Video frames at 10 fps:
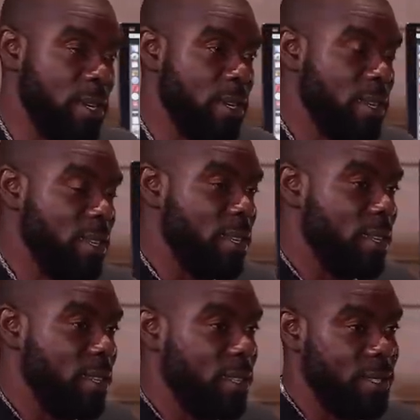Okay.
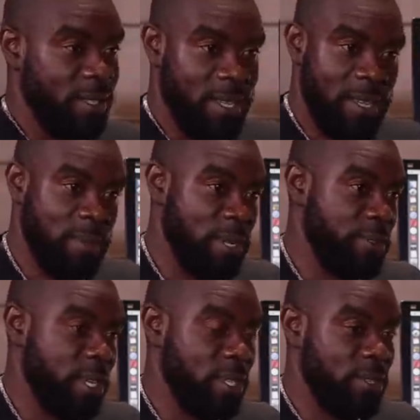Same on
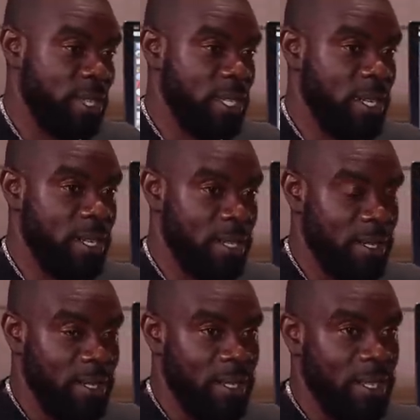Ricketts Crescent.
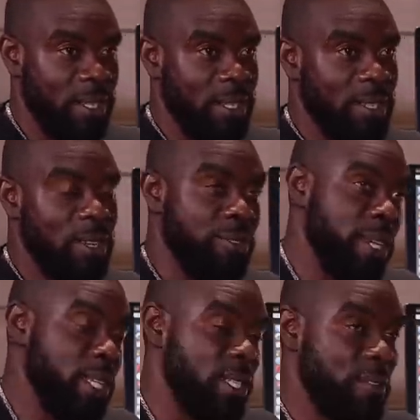No,
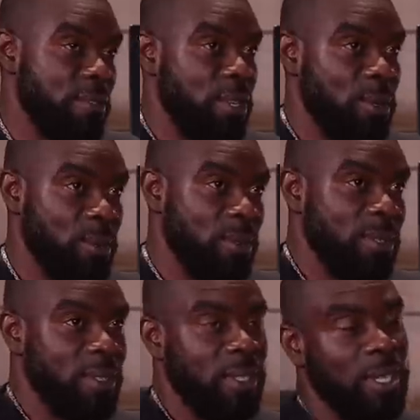Ricketts Avenue
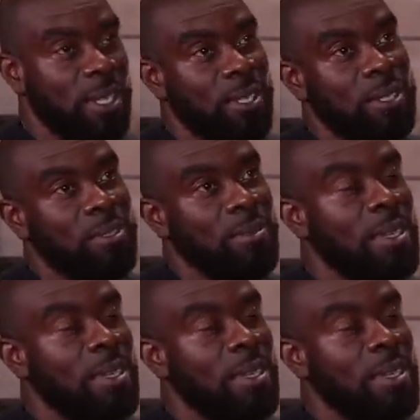you know.